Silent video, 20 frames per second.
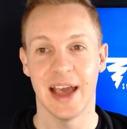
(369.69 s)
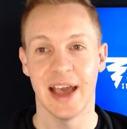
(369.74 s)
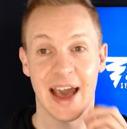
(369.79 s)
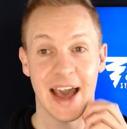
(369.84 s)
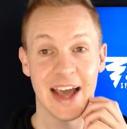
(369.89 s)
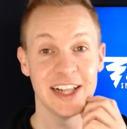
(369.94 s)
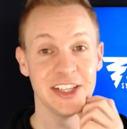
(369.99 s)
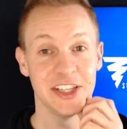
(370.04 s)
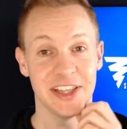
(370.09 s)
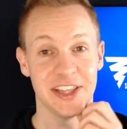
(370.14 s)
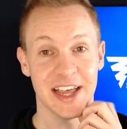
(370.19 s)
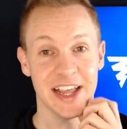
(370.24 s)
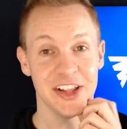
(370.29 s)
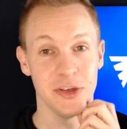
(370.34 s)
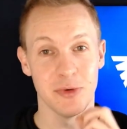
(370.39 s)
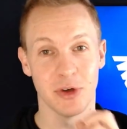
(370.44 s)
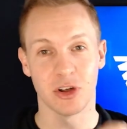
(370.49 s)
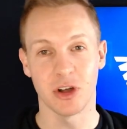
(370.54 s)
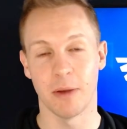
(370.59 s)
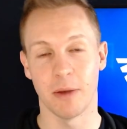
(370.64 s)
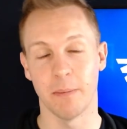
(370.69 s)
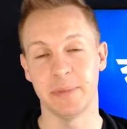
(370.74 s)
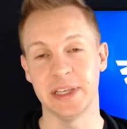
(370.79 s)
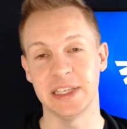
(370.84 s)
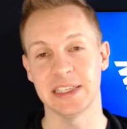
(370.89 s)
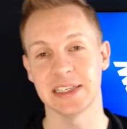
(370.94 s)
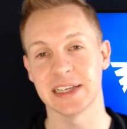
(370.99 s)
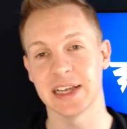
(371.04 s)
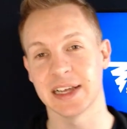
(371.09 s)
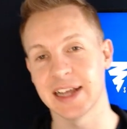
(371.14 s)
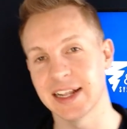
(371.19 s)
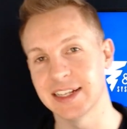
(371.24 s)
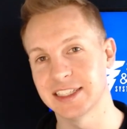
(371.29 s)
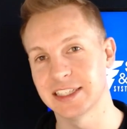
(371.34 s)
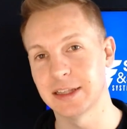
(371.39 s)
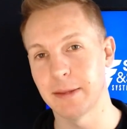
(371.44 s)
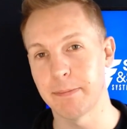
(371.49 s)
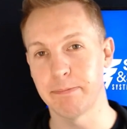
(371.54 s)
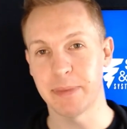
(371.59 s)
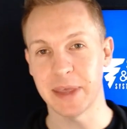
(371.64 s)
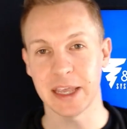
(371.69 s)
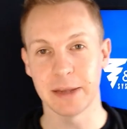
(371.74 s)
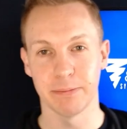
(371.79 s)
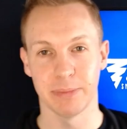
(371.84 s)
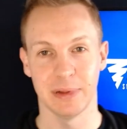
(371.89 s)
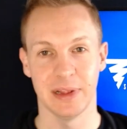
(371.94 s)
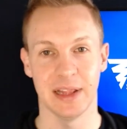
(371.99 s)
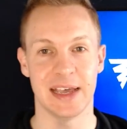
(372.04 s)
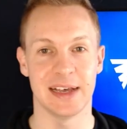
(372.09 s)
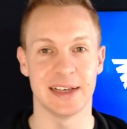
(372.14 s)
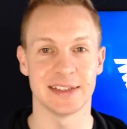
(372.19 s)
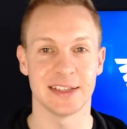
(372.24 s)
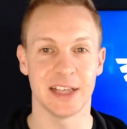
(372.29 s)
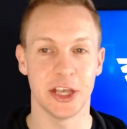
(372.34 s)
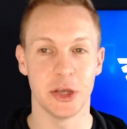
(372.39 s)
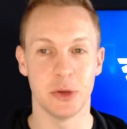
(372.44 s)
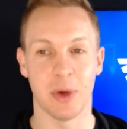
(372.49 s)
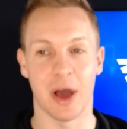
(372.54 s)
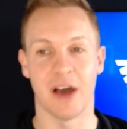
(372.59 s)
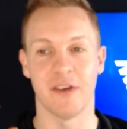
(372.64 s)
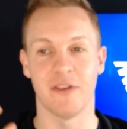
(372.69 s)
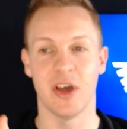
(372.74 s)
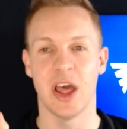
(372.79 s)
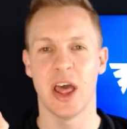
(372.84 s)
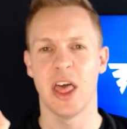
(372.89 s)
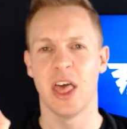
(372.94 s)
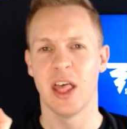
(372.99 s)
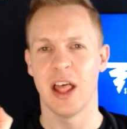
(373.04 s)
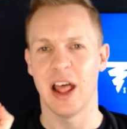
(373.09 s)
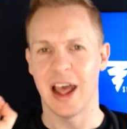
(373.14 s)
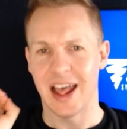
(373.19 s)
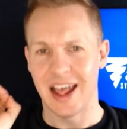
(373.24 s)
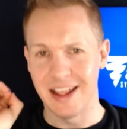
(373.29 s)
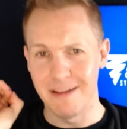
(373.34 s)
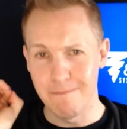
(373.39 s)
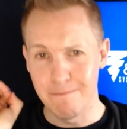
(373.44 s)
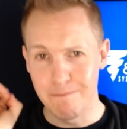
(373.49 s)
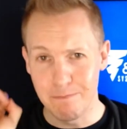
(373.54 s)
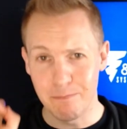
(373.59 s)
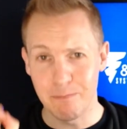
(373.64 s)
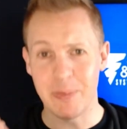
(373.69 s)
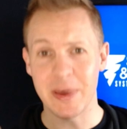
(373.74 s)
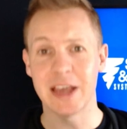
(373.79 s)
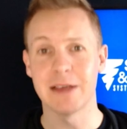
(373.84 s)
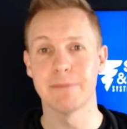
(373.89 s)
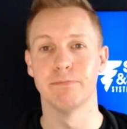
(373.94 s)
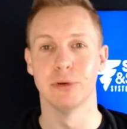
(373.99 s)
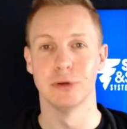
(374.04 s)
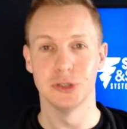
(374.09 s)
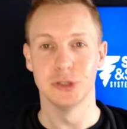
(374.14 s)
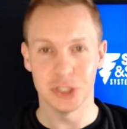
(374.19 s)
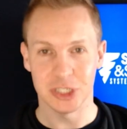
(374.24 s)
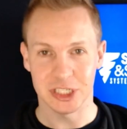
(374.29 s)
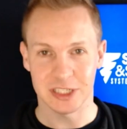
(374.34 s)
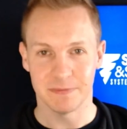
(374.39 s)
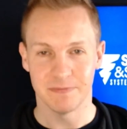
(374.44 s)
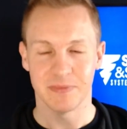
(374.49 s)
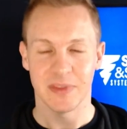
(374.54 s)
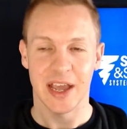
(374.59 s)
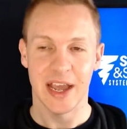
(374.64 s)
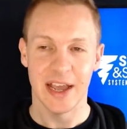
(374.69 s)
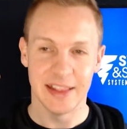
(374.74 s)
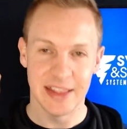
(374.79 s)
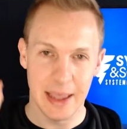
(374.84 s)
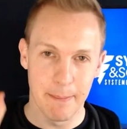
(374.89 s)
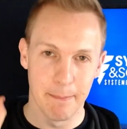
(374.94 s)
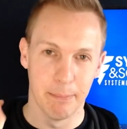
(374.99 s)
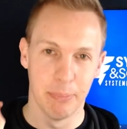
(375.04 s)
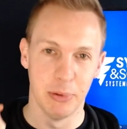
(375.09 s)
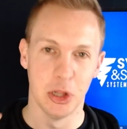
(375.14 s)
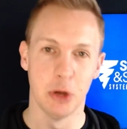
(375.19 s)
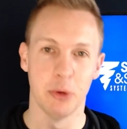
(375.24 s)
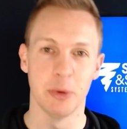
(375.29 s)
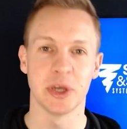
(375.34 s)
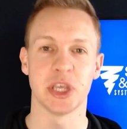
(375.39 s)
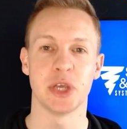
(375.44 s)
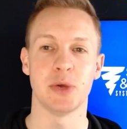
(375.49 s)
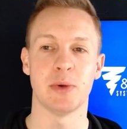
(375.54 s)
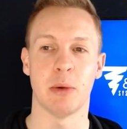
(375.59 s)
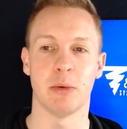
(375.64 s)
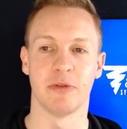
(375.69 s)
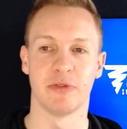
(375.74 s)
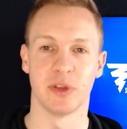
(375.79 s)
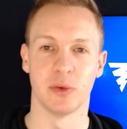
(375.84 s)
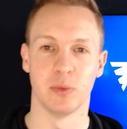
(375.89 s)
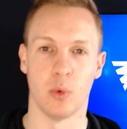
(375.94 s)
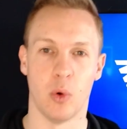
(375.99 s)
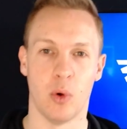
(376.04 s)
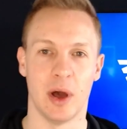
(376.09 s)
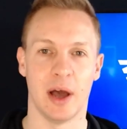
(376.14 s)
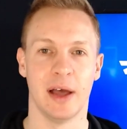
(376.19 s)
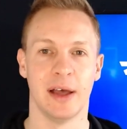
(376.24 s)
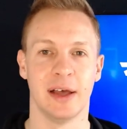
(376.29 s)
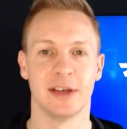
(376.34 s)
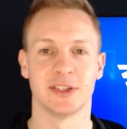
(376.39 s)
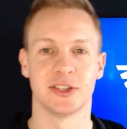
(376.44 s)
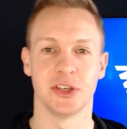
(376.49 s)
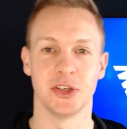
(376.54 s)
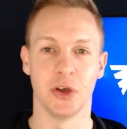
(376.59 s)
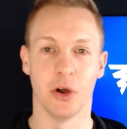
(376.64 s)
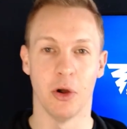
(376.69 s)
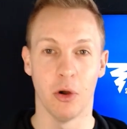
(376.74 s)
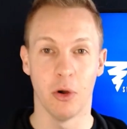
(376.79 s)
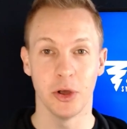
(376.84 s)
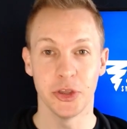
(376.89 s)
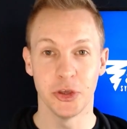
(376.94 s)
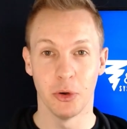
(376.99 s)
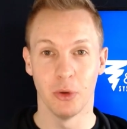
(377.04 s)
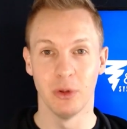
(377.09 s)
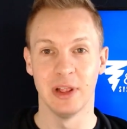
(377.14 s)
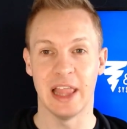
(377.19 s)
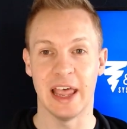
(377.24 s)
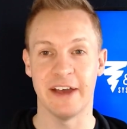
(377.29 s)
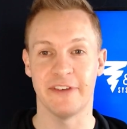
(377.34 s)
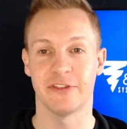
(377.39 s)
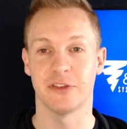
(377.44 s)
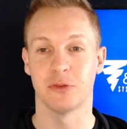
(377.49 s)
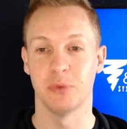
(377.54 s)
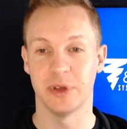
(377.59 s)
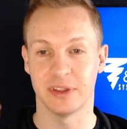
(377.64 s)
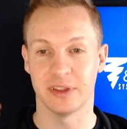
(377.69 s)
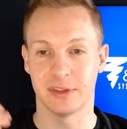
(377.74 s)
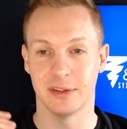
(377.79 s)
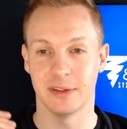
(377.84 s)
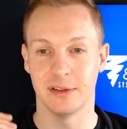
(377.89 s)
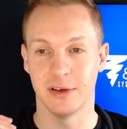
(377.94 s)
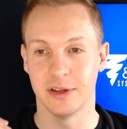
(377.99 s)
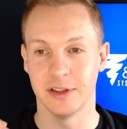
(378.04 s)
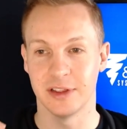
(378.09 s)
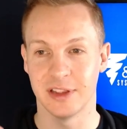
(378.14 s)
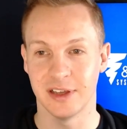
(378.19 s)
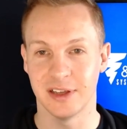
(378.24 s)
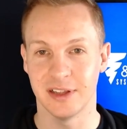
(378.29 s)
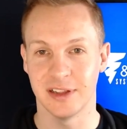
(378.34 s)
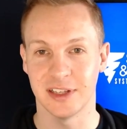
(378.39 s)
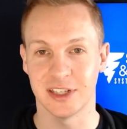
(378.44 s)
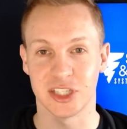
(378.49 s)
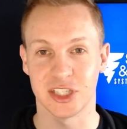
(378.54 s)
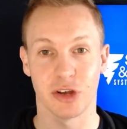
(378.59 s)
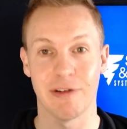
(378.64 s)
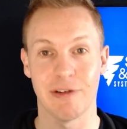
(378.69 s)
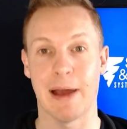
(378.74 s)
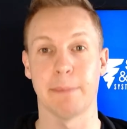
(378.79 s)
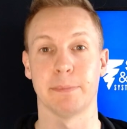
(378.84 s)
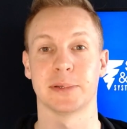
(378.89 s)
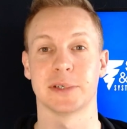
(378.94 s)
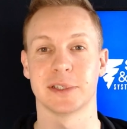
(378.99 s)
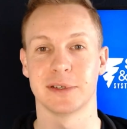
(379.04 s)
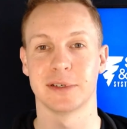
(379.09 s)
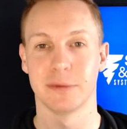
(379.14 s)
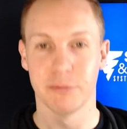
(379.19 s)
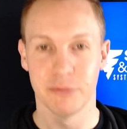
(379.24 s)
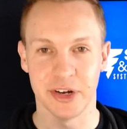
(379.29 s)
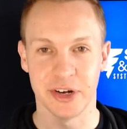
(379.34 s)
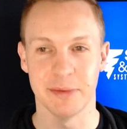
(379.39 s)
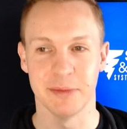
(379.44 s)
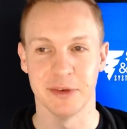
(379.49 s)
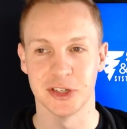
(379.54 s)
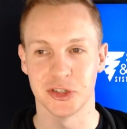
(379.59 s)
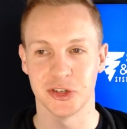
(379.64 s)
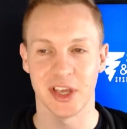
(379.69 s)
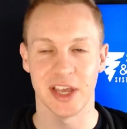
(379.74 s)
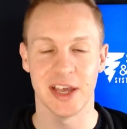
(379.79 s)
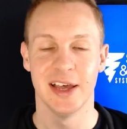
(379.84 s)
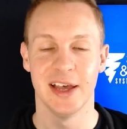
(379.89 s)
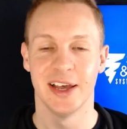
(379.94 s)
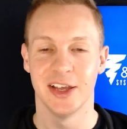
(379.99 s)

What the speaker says: And then you are competing against the big players who have a big budget and they're blowing you out of the water. So you're left with the scraps pretty much, okay?